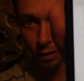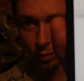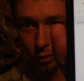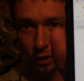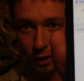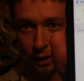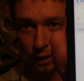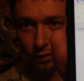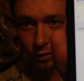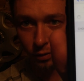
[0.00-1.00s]
We'll
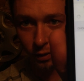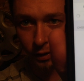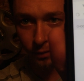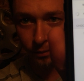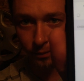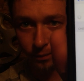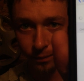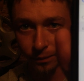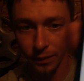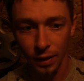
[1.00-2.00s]
connect to it,
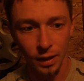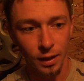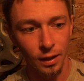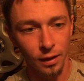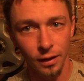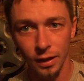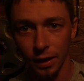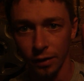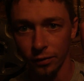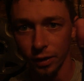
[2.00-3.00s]
and then you
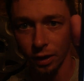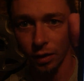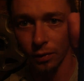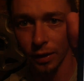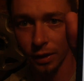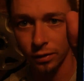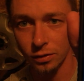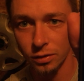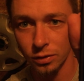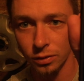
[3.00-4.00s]
have to go
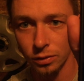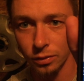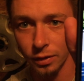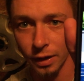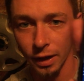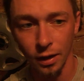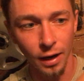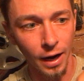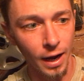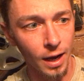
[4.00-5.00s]
into their
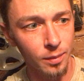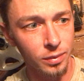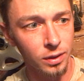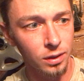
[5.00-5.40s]
app.